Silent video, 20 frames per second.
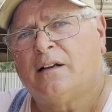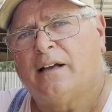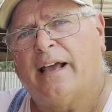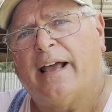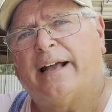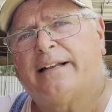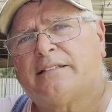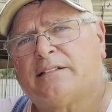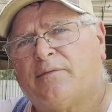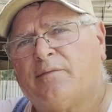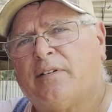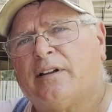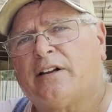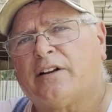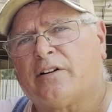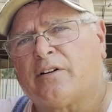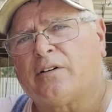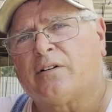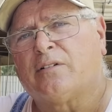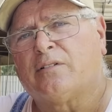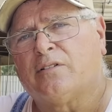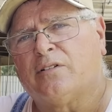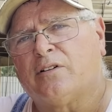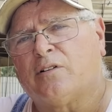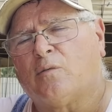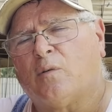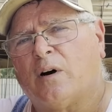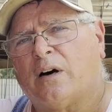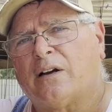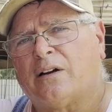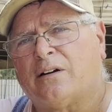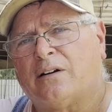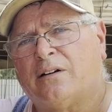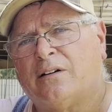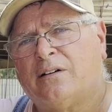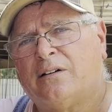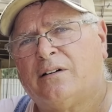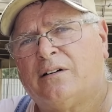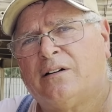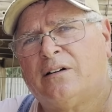add some vinegar to their water.
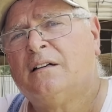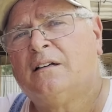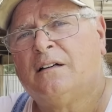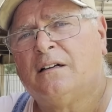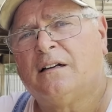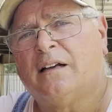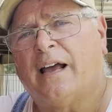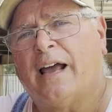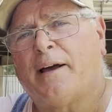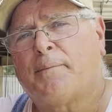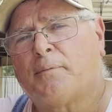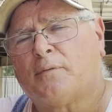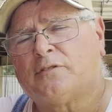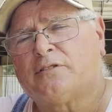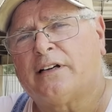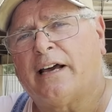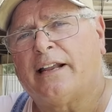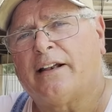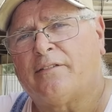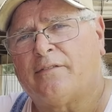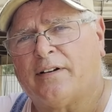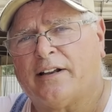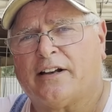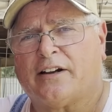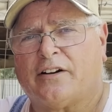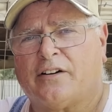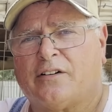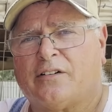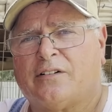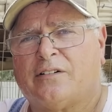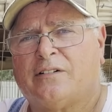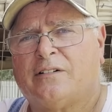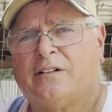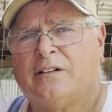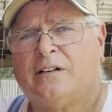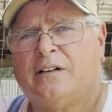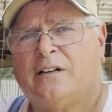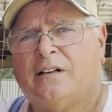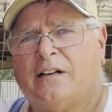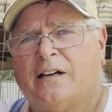Apple cider vinegar.
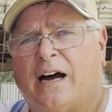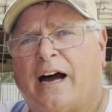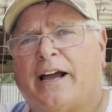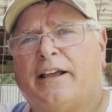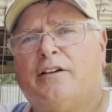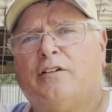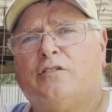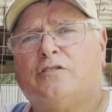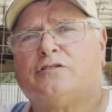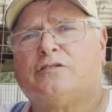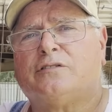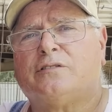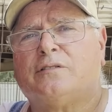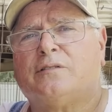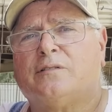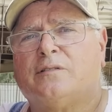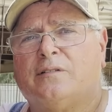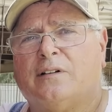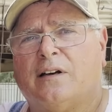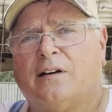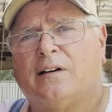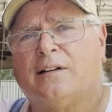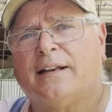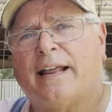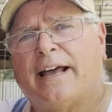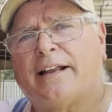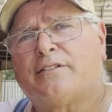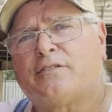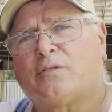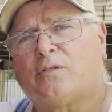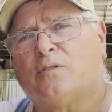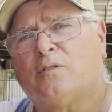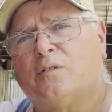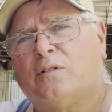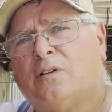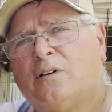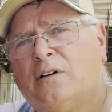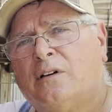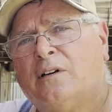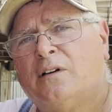I use the
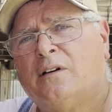natural